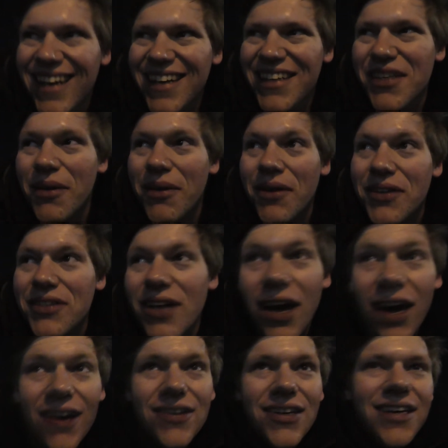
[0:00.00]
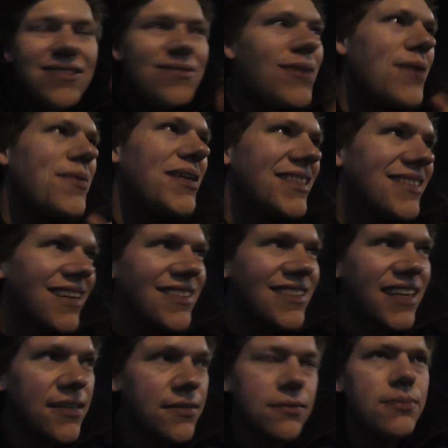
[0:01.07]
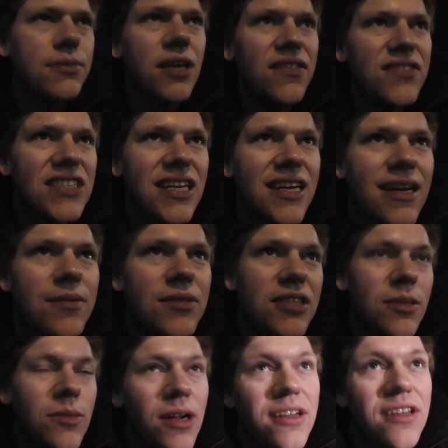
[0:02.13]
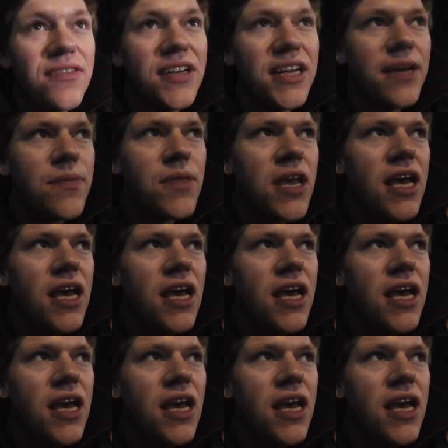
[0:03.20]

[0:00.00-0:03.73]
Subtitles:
So it looks like, oh no, maybe he's not safe, but obviously I am because I uploaded the video.